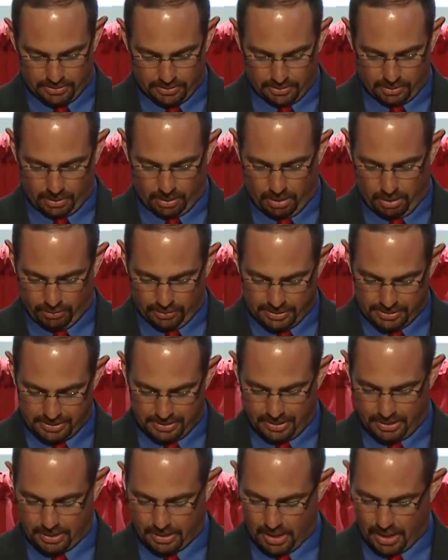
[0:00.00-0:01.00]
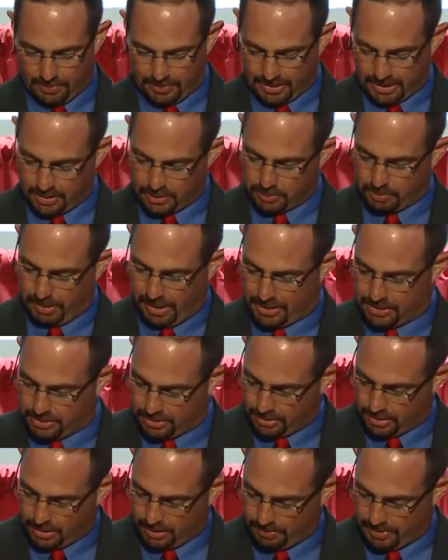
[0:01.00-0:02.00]
to the longest economic
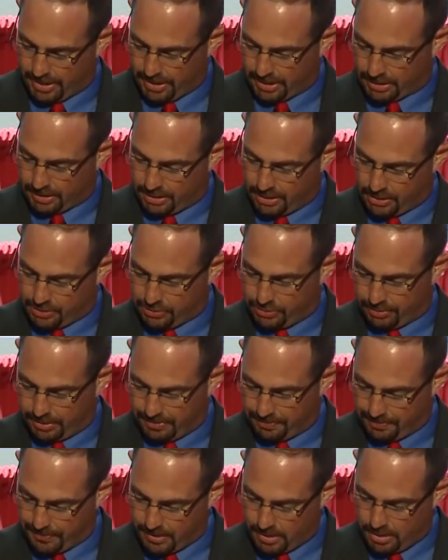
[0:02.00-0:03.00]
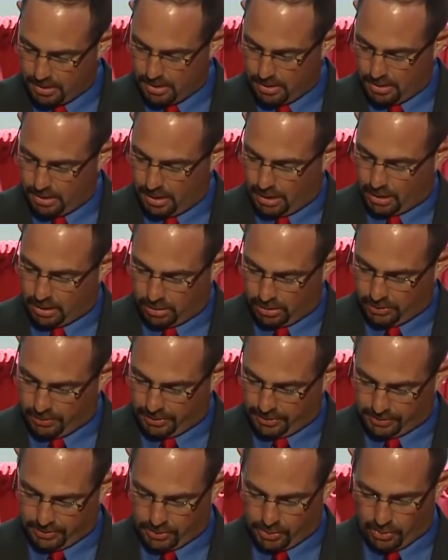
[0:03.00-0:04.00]
expansion in American history,
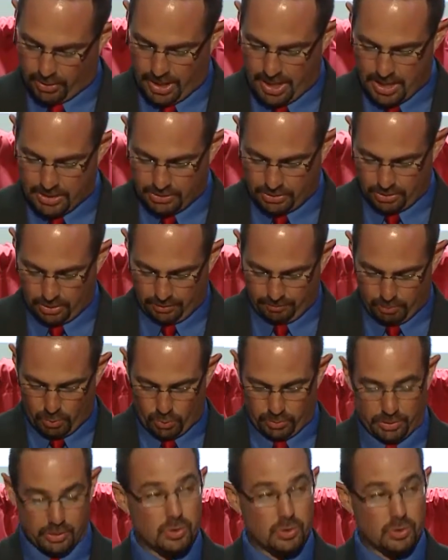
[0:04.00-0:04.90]
including the creation of more than